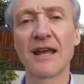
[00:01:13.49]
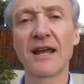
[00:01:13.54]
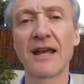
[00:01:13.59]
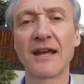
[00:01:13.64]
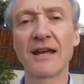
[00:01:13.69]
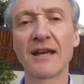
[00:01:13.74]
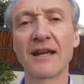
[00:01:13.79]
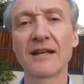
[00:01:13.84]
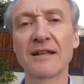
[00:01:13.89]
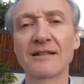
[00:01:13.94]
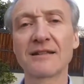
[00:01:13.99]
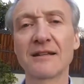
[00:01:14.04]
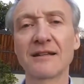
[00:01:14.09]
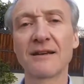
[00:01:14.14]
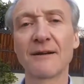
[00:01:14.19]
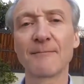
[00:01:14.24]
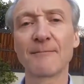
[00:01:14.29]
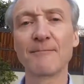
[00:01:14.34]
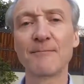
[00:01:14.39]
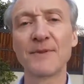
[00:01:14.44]

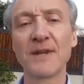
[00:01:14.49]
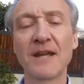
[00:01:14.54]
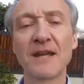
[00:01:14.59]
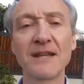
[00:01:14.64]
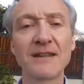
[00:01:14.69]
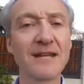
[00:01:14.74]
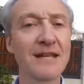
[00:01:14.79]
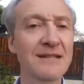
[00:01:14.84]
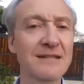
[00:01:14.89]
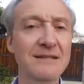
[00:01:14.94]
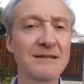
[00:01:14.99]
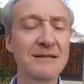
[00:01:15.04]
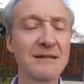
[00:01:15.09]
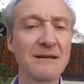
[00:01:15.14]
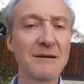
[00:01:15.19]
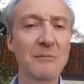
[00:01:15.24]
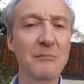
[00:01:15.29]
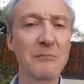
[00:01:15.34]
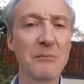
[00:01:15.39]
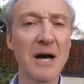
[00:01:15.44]
And that's
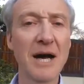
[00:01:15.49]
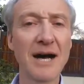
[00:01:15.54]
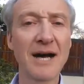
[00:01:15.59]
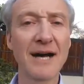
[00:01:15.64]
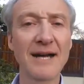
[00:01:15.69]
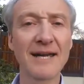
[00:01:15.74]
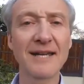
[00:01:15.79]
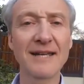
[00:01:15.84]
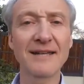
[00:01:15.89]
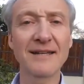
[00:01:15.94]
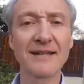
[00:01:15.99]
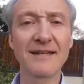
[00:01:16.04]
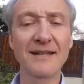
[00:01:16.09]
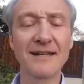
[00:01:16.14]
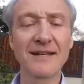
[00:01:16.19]
my